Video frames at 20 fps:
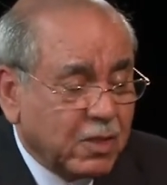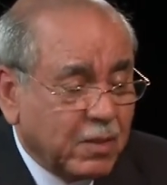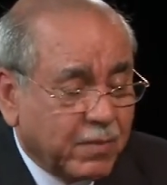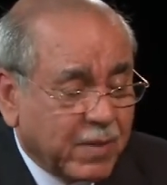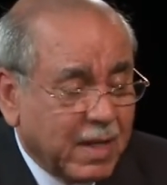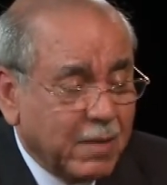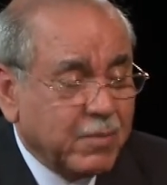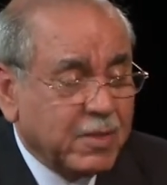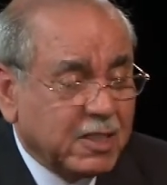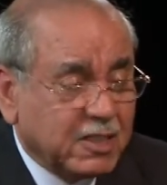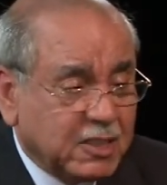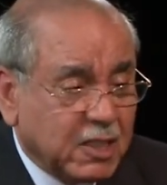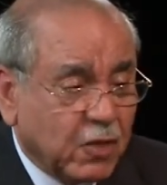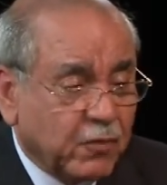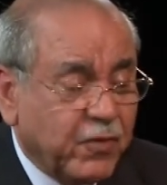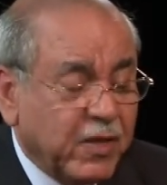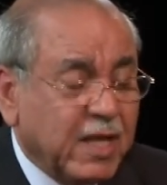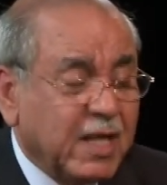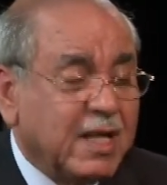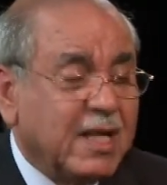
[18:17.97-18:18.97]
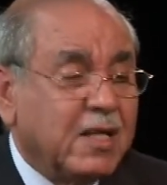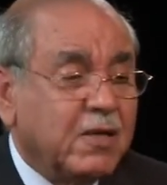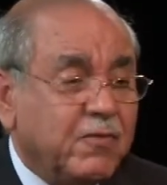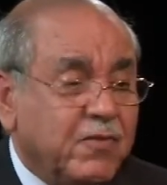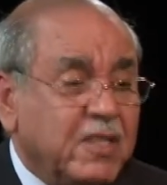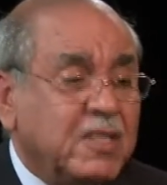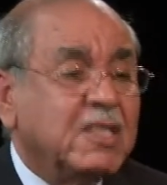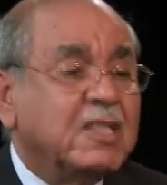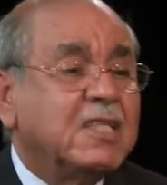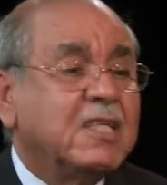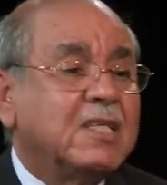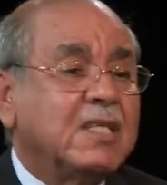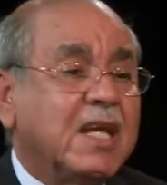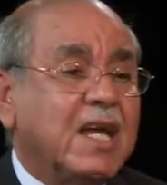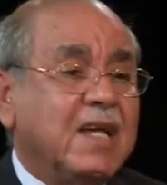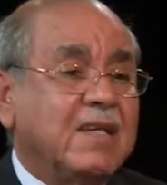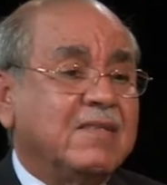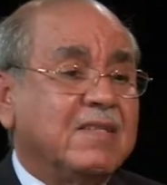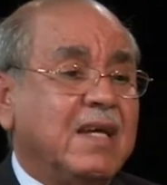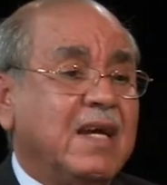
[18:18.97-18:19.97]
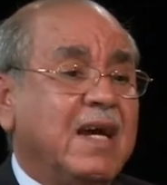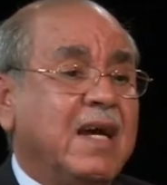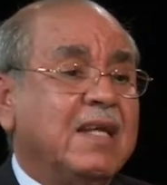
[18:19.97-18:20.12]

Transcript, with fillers: the Prime Minister of England, visited Gaza,